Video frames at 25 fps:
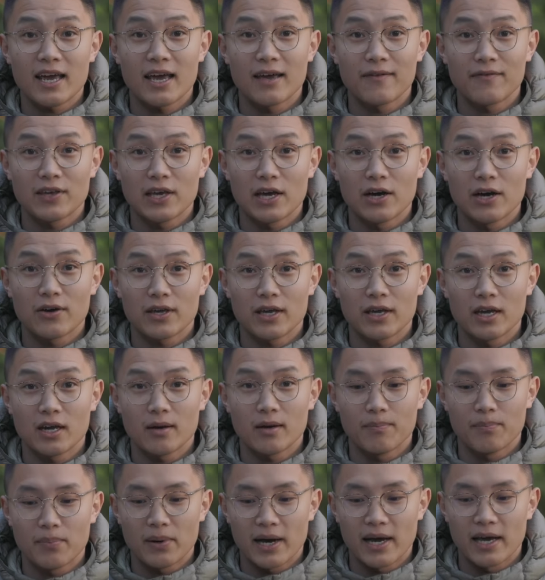heavy out here,
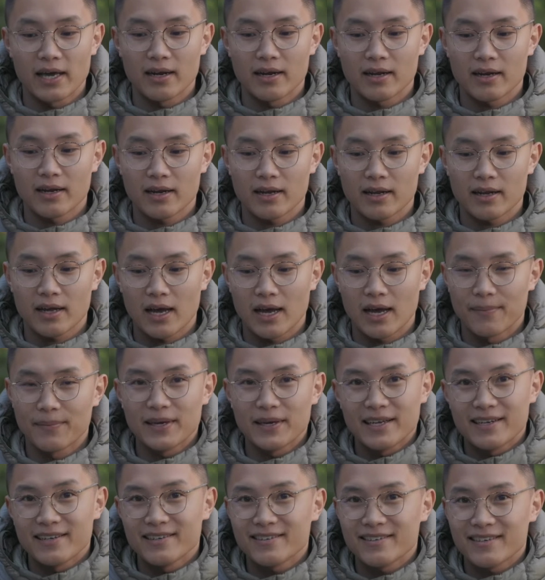but I
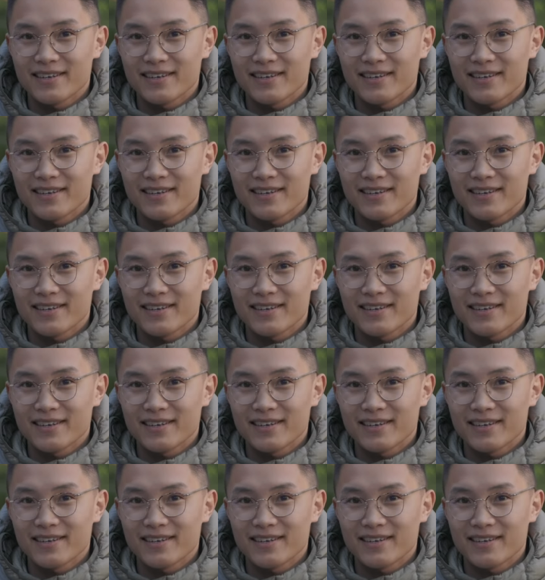mean,